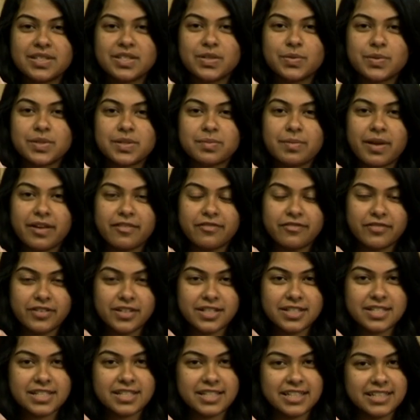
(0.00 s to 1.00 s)
this was my
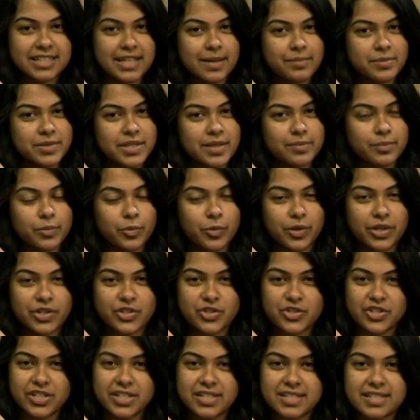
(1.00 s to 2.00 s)
first attempt at
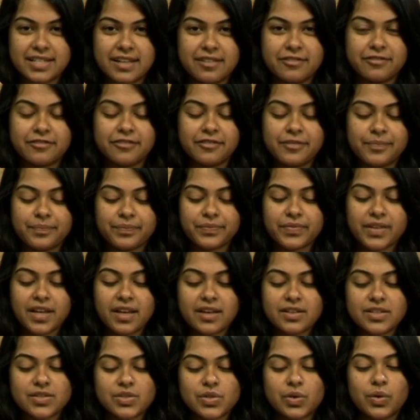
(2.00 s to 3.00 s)
poetry itself.
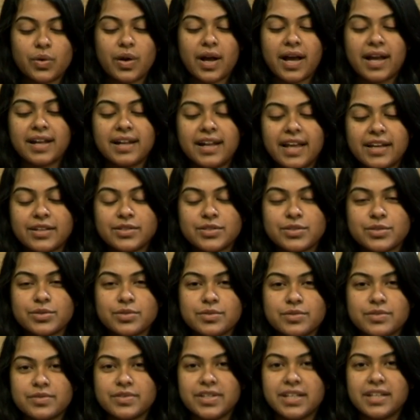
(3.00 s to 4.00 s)
So I'd like
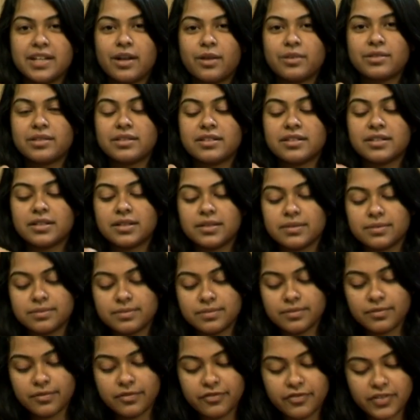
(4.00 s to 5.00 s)
to read out the
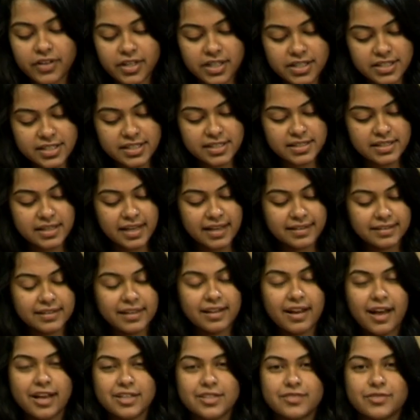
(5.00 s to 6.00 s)
first and
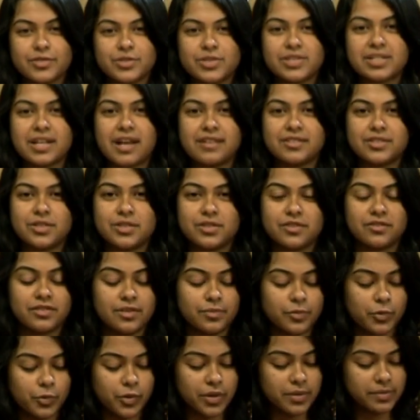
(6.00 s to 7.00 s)
the last few stanzas of
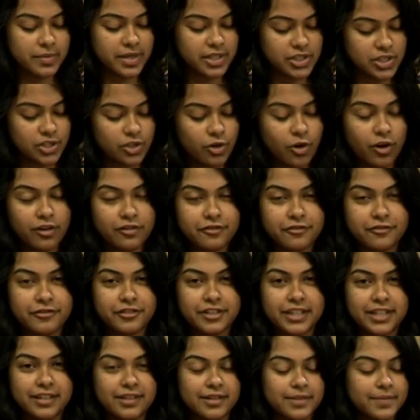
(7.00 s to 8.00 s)
the poem. It's called
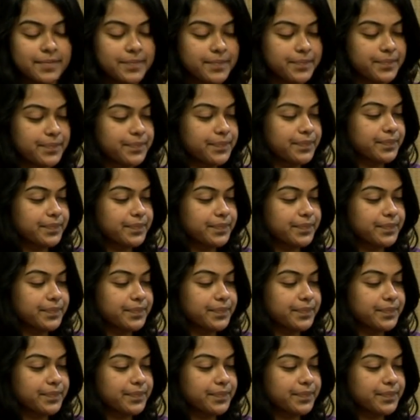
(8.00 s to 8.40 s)
Freedom.